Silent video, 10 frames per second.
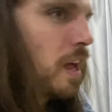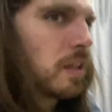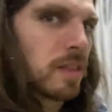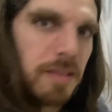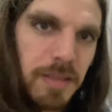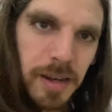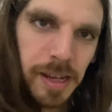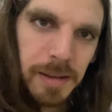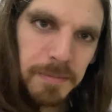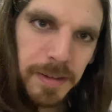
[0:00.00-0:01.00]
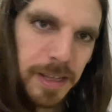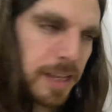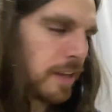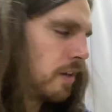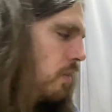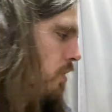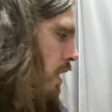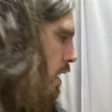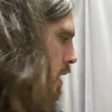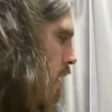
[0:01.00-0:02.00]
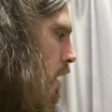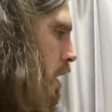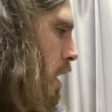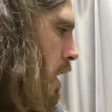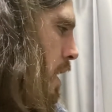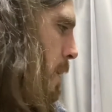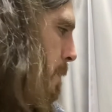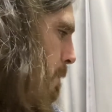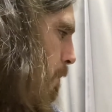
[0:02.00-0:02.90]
Thus the name. Okay. I